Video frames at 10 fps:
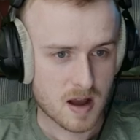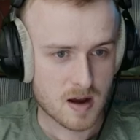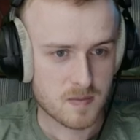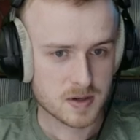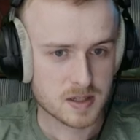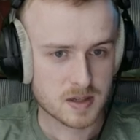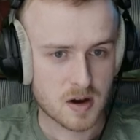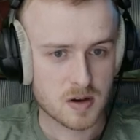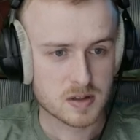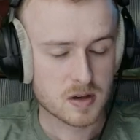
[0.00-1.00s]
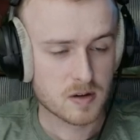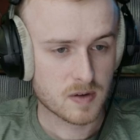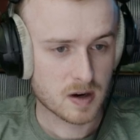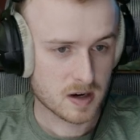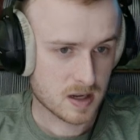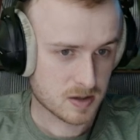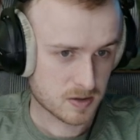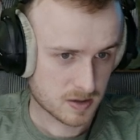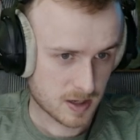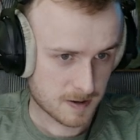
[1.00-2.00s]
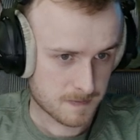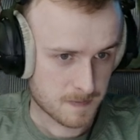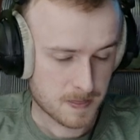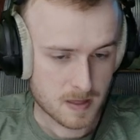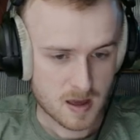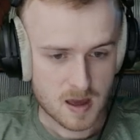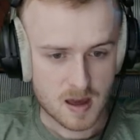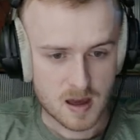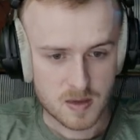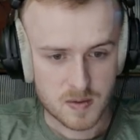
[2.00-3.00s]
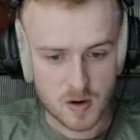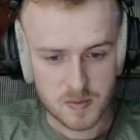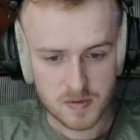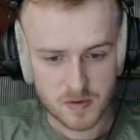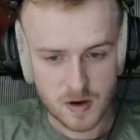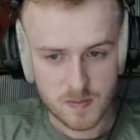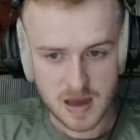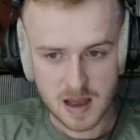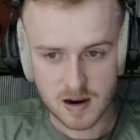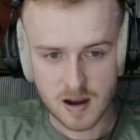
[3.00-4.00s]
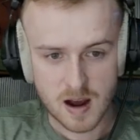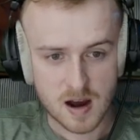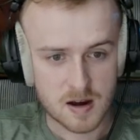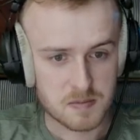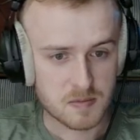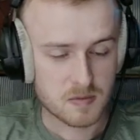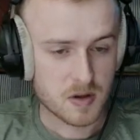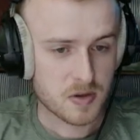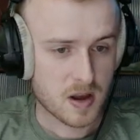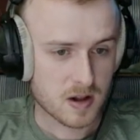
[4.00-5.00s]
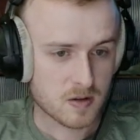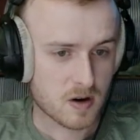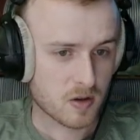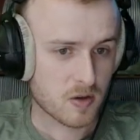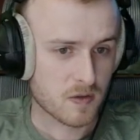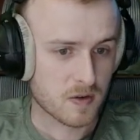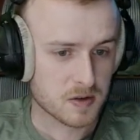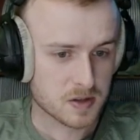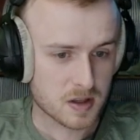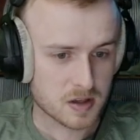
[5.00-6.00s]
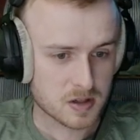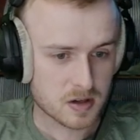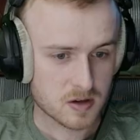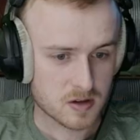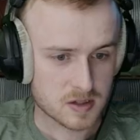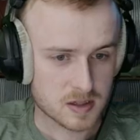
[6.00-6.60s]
which is also very interesting. It's been open for a bit. Let's take a look. So the first thing that you're going to notice